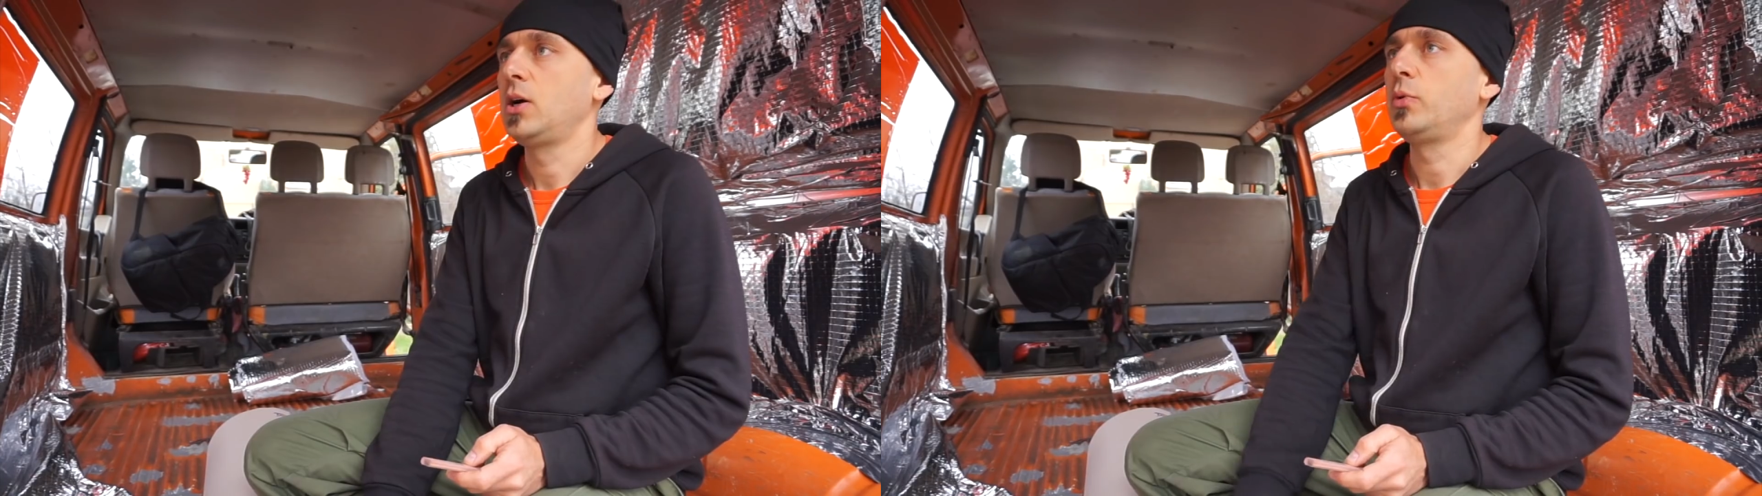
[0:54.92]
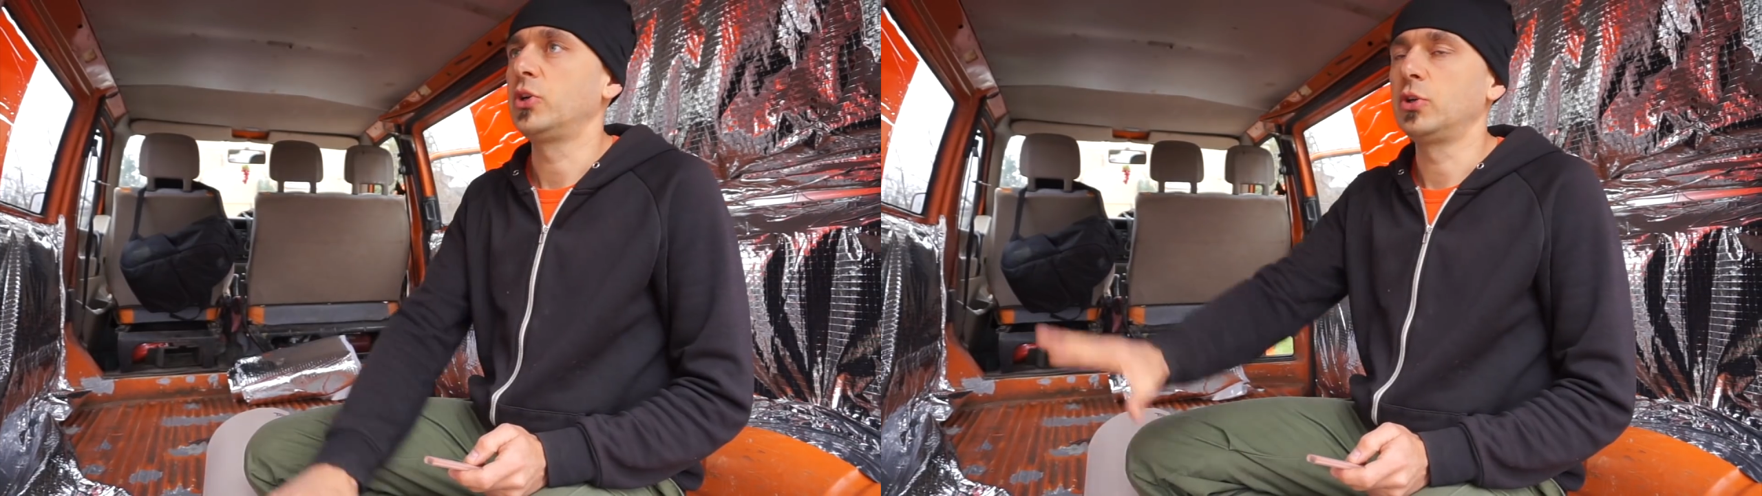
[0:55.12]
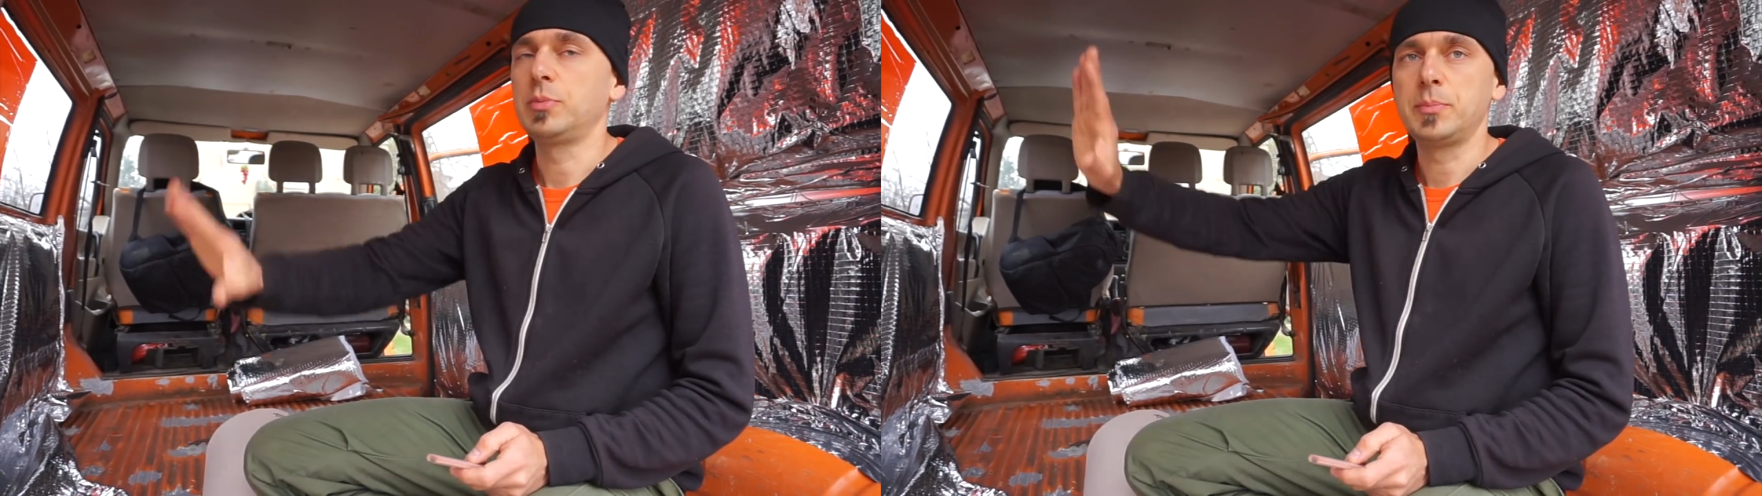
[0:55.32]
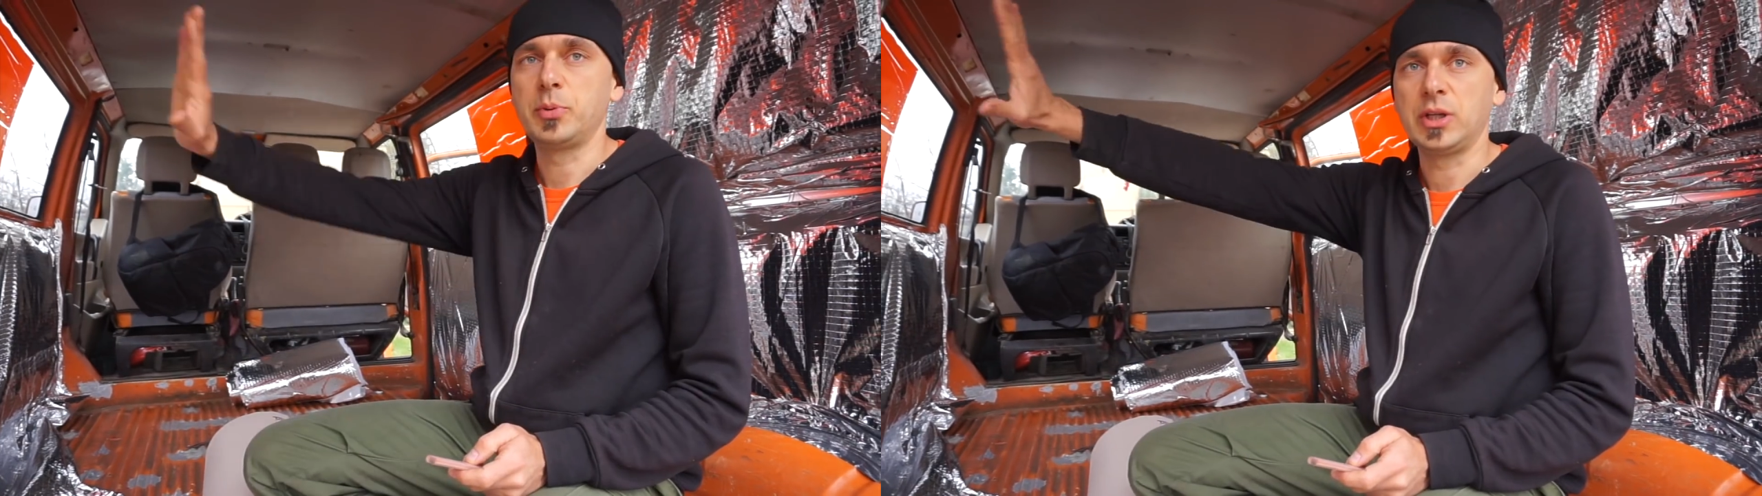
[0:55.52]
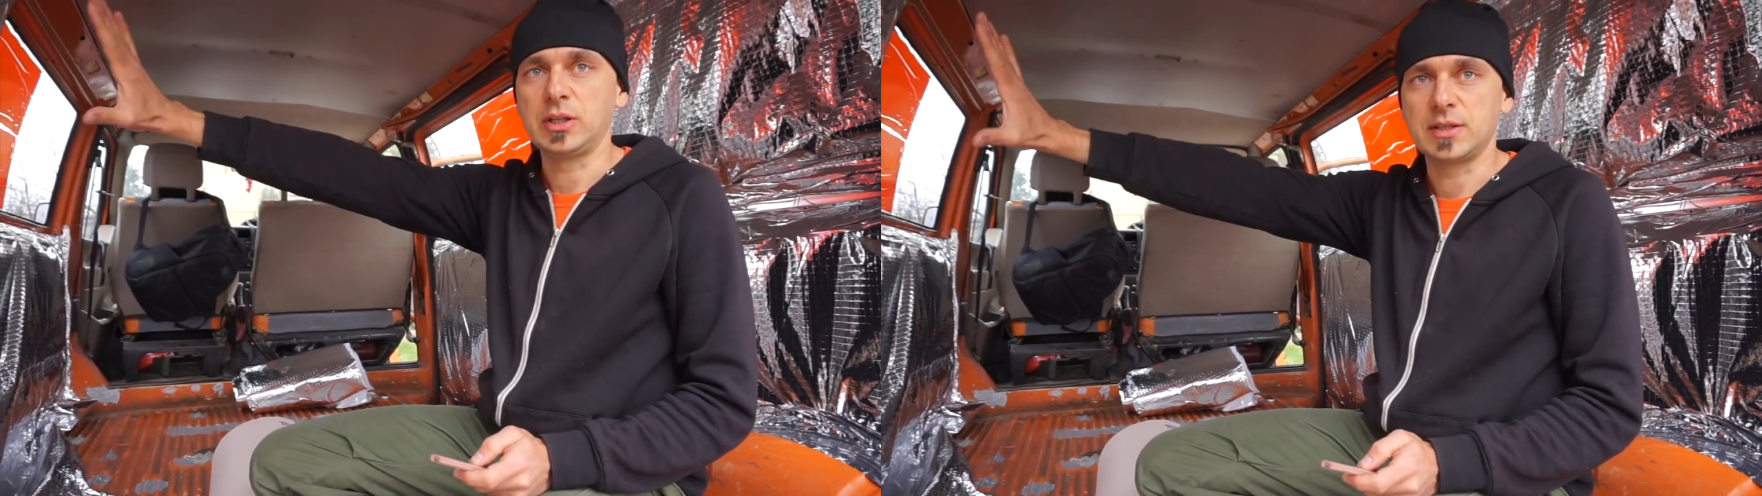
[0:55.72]
we're going to be
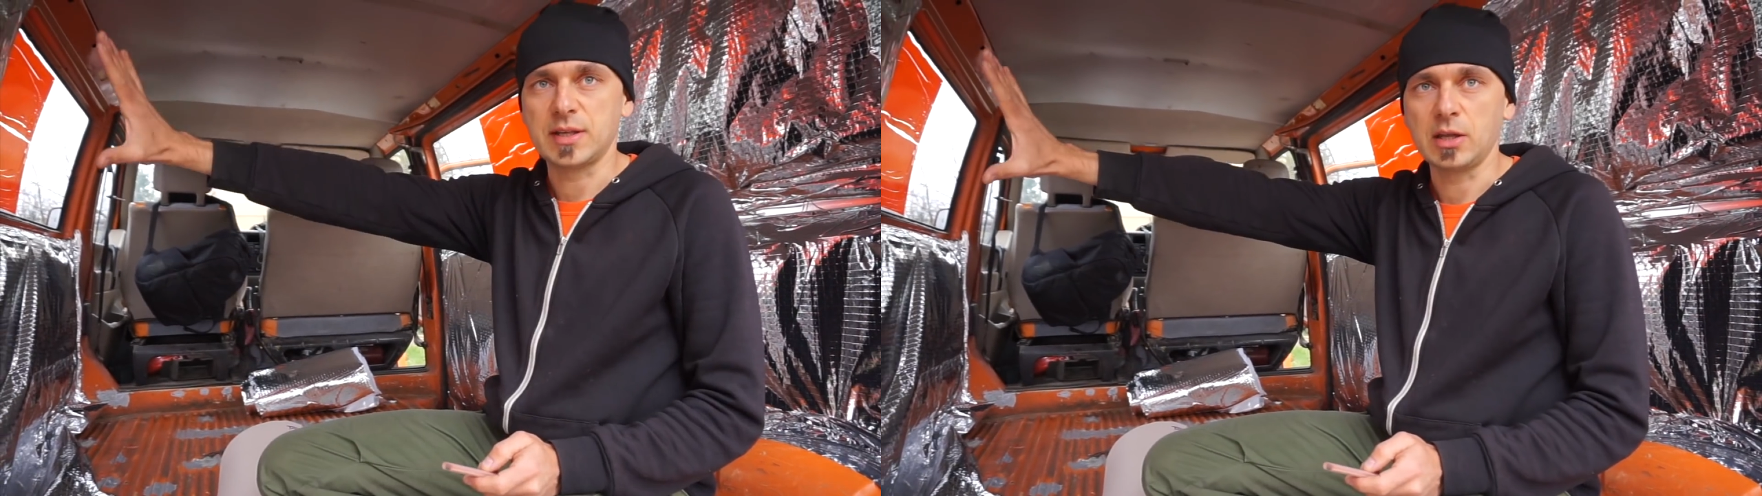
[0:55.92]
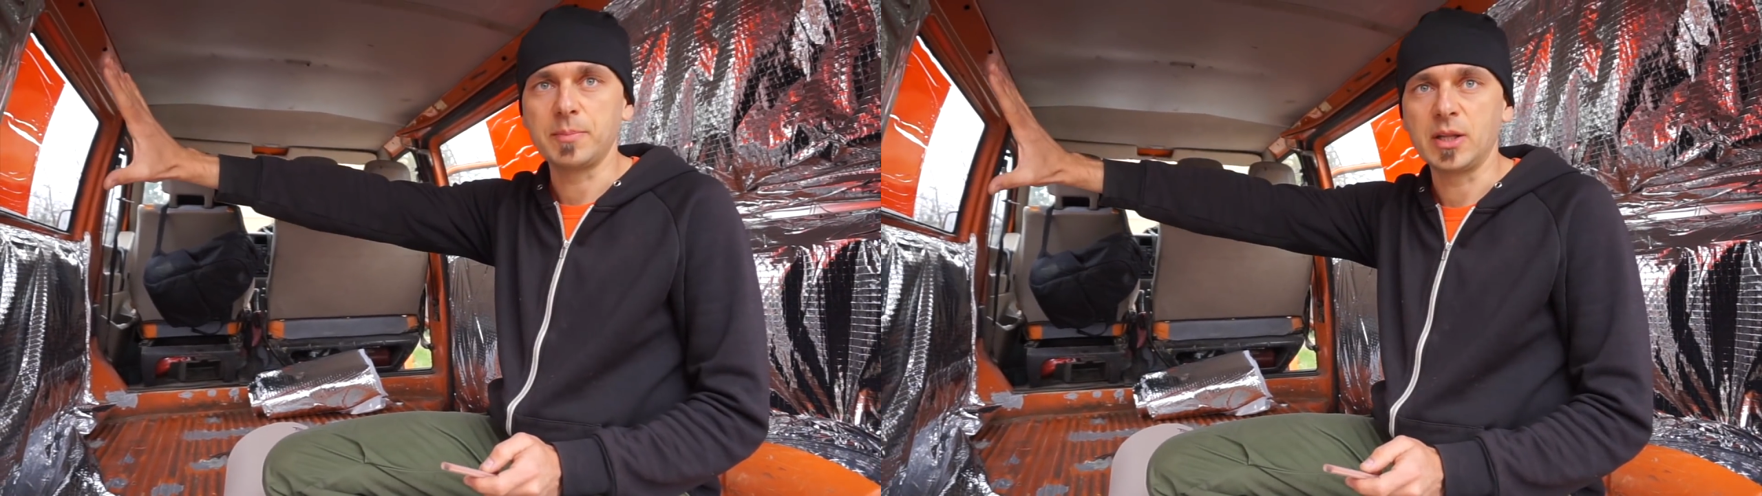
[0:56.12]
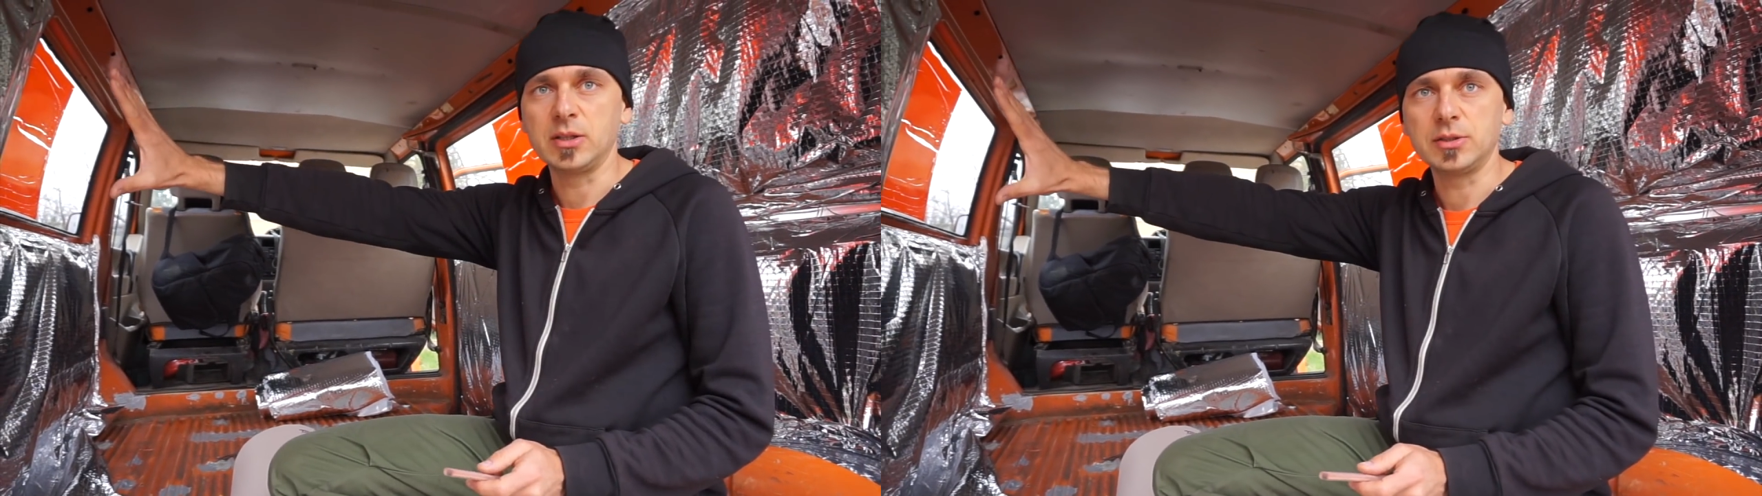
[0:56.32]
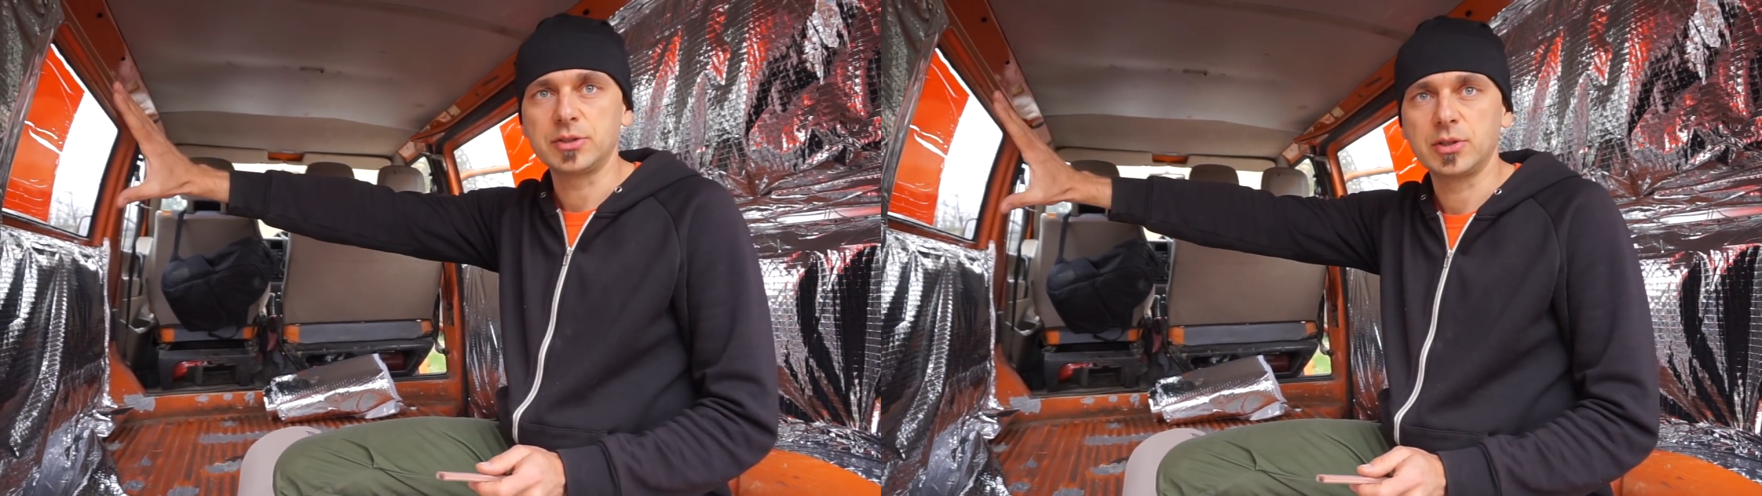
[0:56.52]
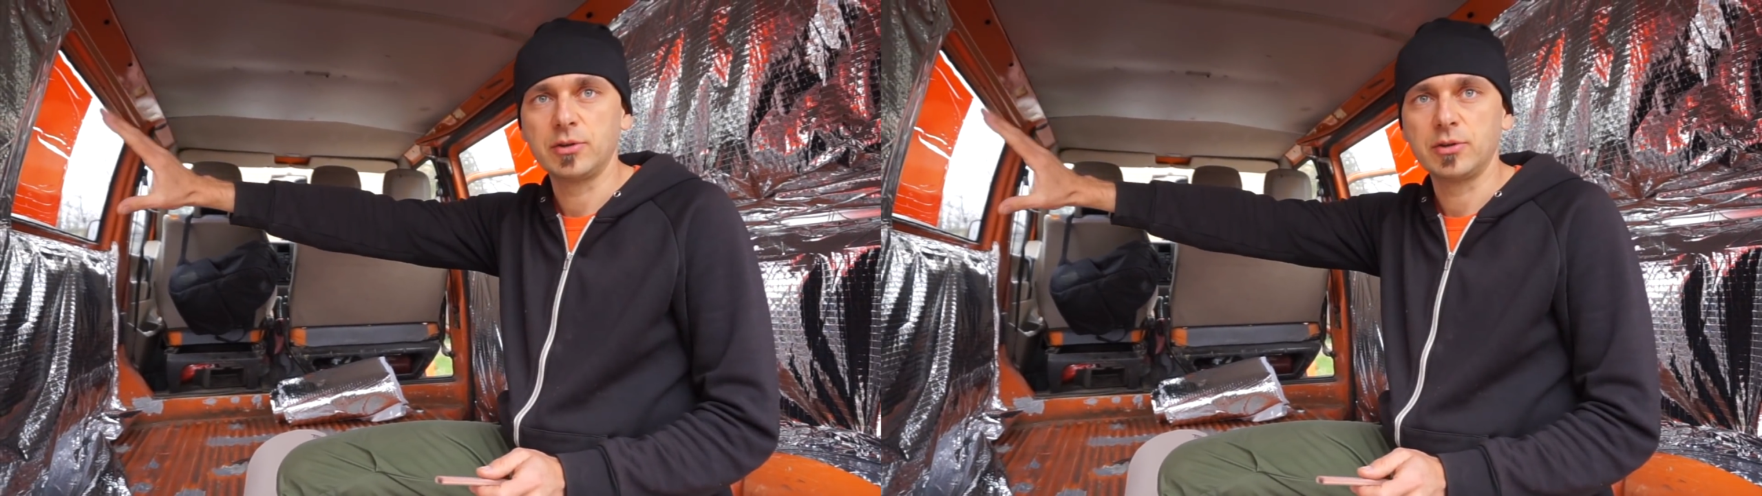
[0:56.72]
putting the side panels